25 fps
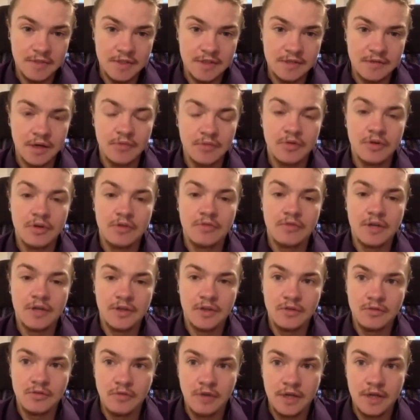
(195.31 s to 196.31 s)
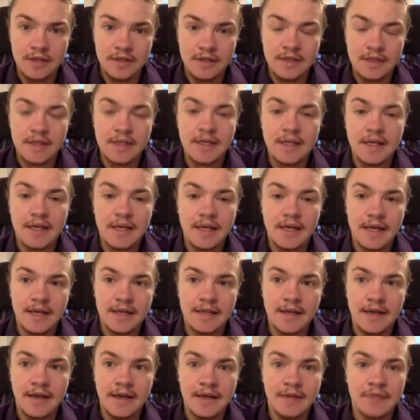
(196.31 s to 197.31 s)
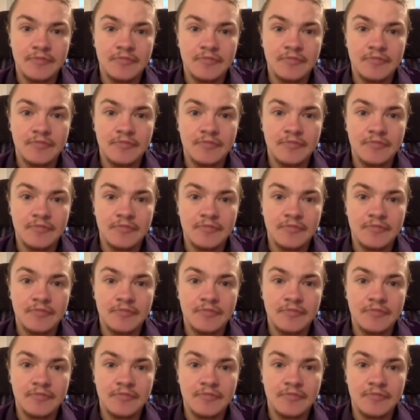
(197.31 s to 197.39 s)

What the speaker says: So I work one-on-one and I